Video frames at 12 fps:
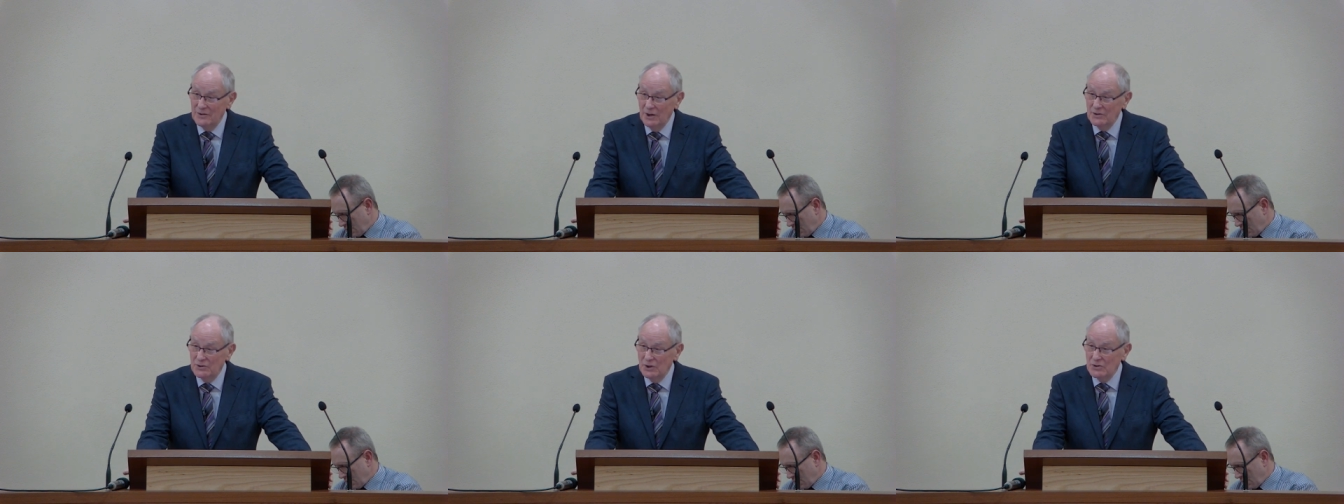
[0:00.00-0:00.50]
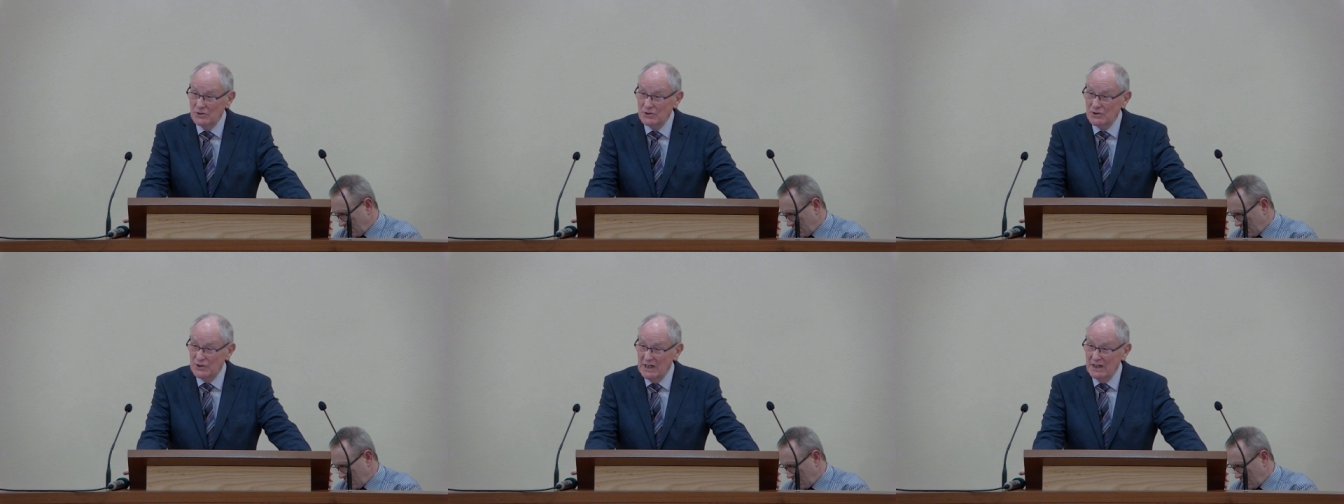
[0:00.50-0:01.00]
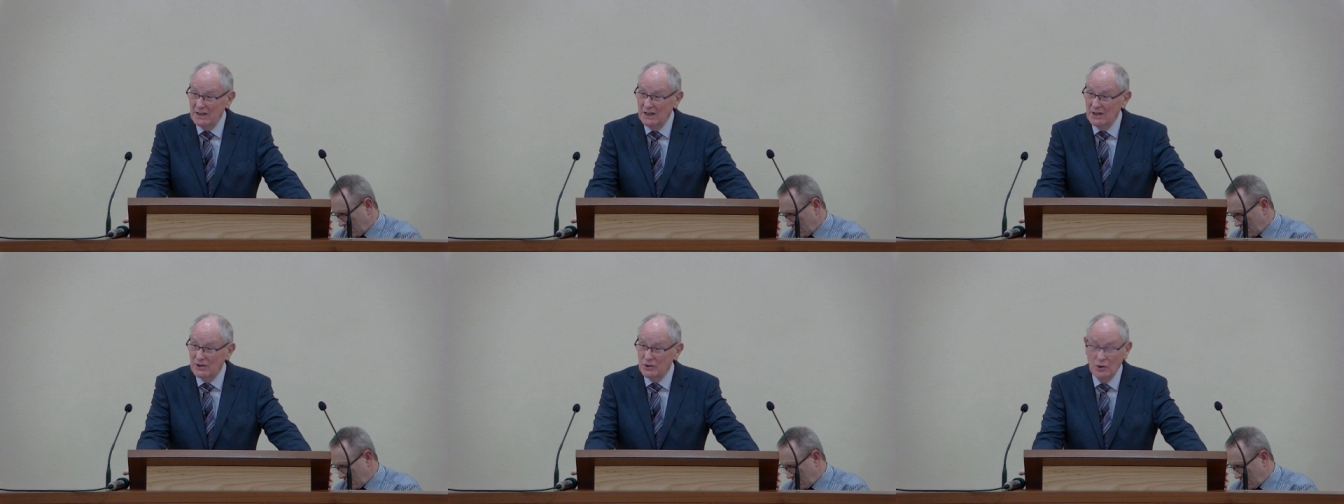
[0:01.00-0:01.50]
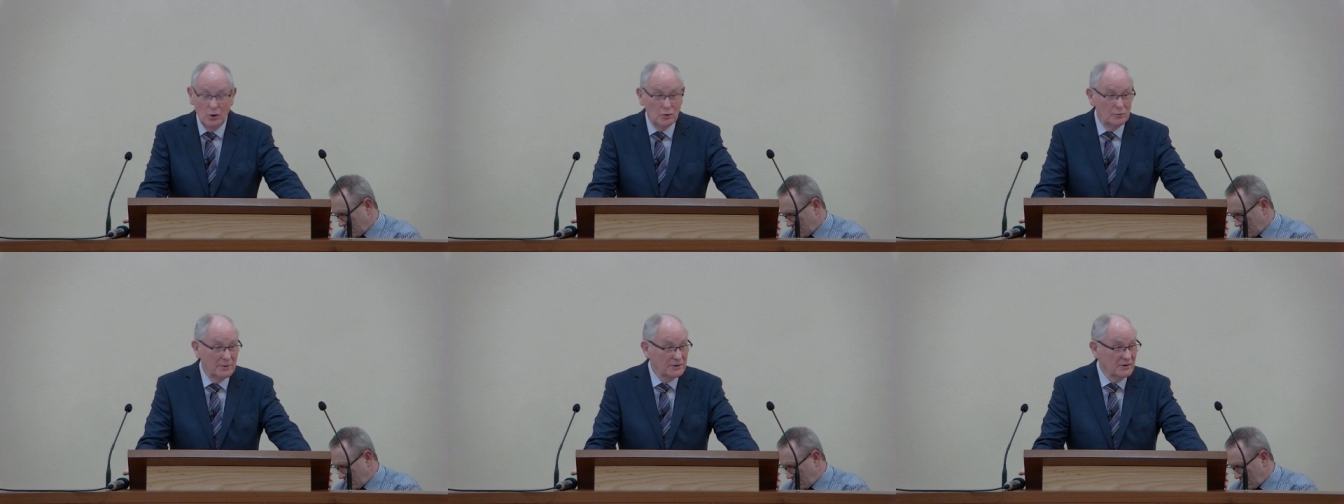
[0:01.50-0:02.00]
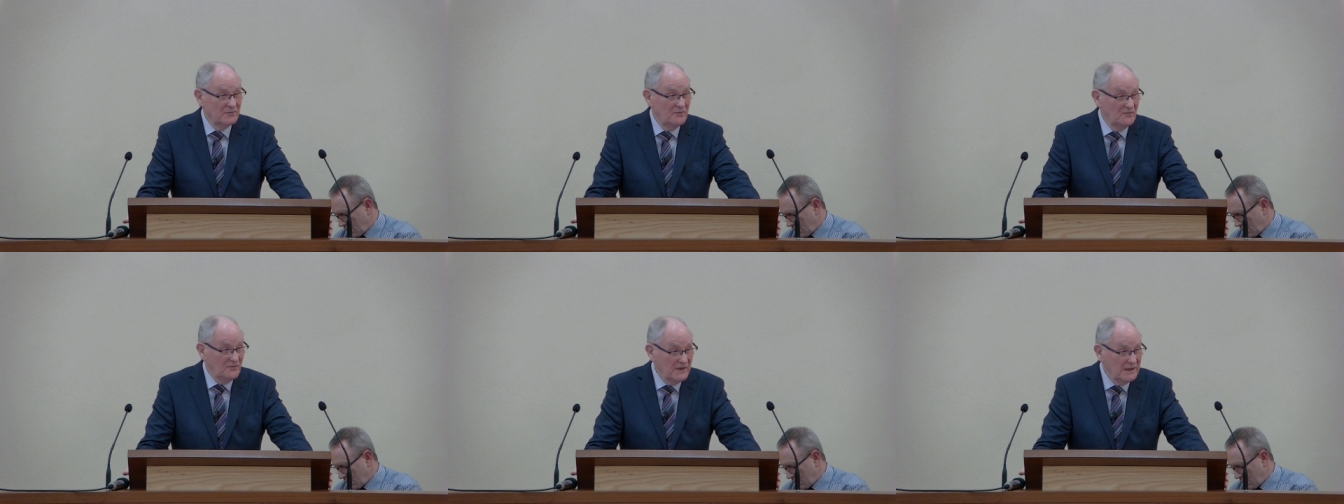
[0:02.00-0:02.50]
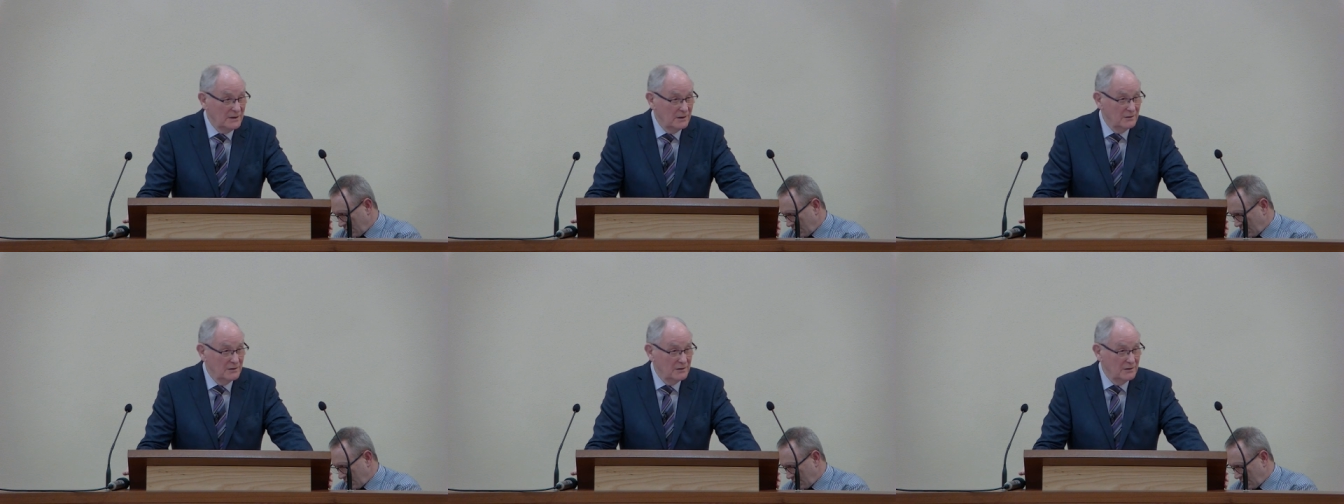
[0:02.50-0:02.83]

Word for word: not just think and know, but to feel.